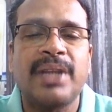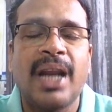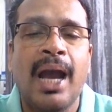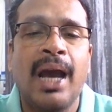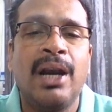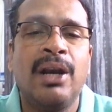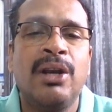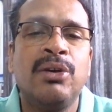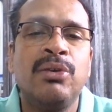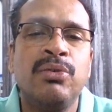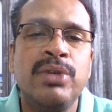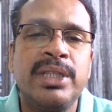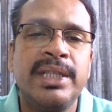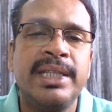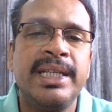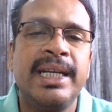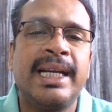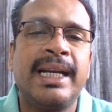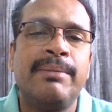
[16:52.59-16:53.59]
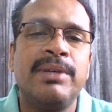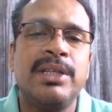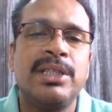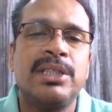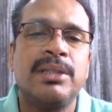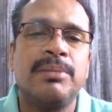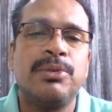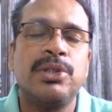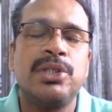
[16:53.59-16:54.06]
along with
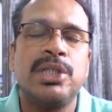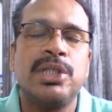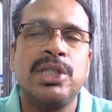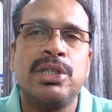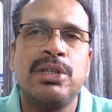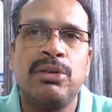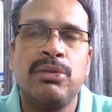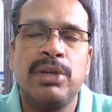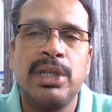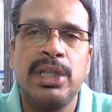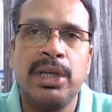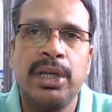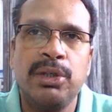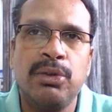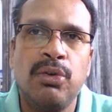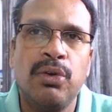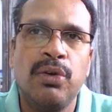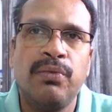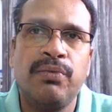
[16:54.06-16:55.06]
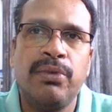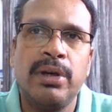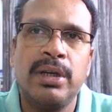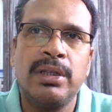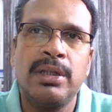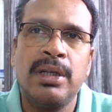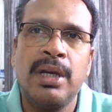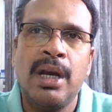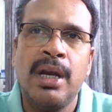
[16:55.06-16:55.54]
reclamation procedure, whether you go
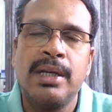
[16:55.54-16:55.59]
for